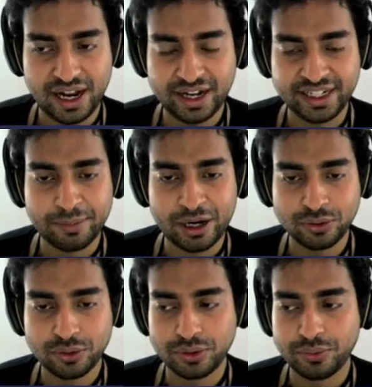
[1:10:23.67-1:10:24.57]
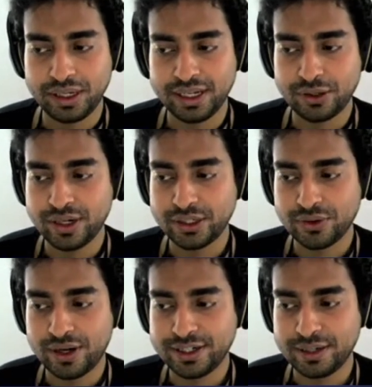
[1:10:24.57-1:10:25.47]
an amount equating to
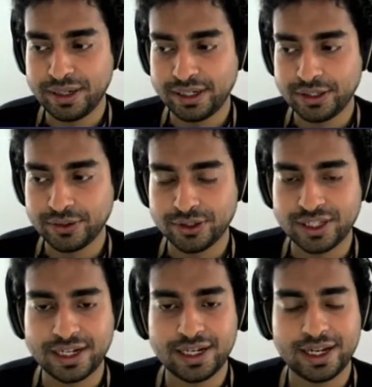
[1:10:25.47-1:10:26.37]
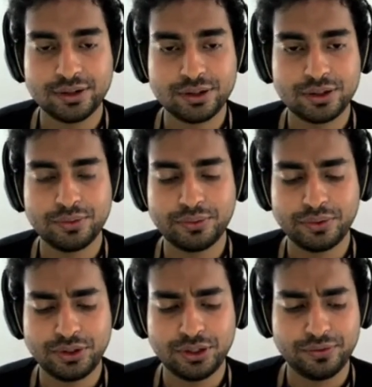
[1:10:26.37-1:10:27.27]
100 million too. So that allows
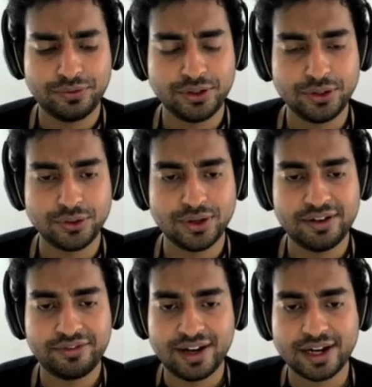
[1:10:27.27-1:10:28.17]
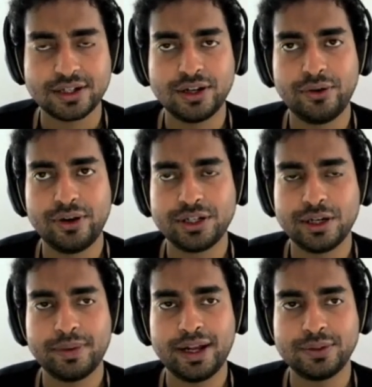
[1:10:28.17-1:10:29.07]
for you to have fractional
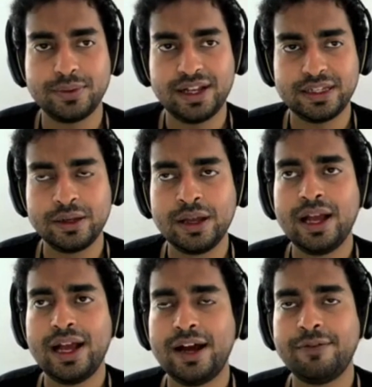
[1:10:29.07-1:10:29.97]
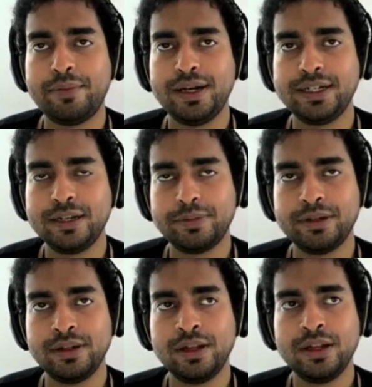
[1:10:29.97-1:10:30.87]
ownership as well as have
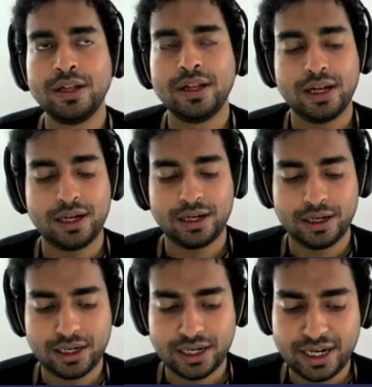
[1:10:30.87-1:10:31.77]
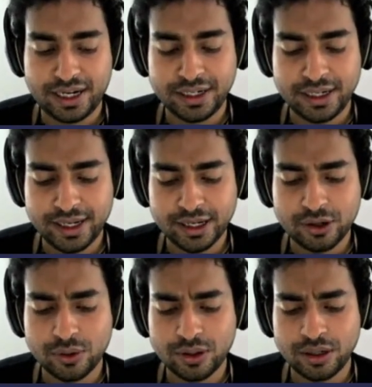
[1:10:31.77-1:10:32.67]
multiple
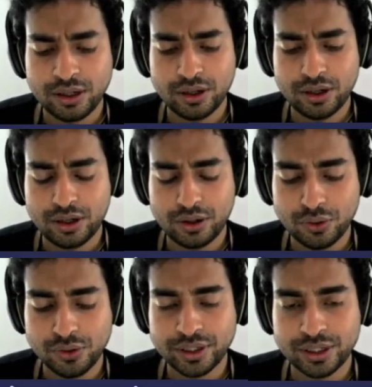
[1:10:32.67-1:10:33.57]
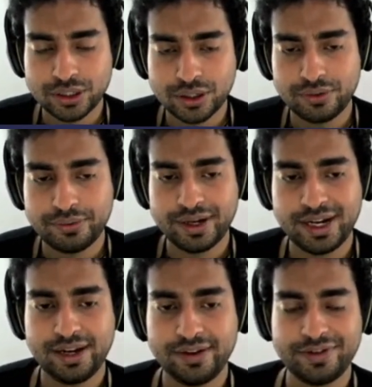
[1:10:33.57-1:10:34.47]
unequal owners of one
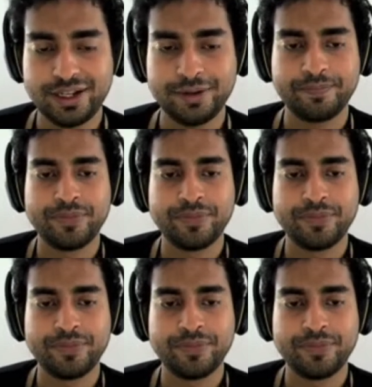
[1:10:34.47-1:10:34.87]
NFT.